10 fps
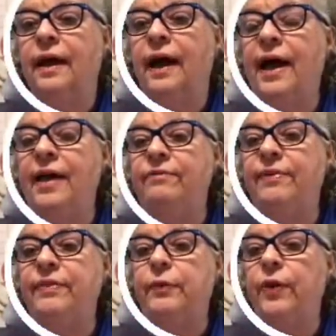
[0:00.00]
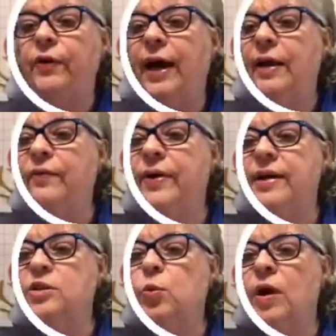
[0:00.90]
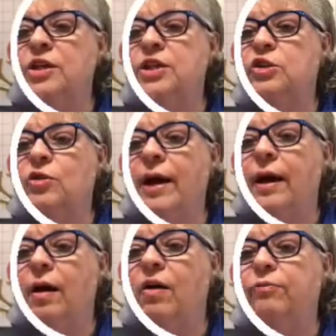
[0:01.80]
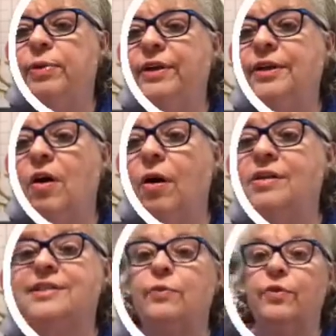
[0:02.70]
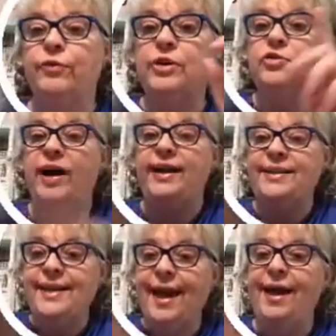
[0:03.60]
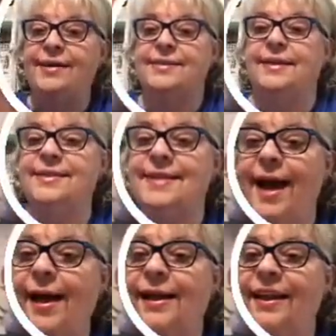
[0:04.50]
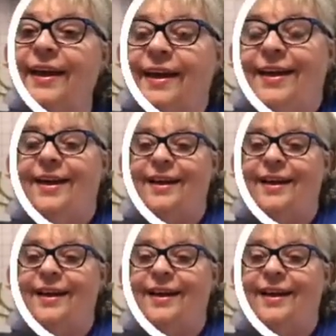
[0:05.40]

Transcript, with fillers: had 50 Rhode Island Reds washed and dry off, put in cartons and refrigerated. Yes, exactly.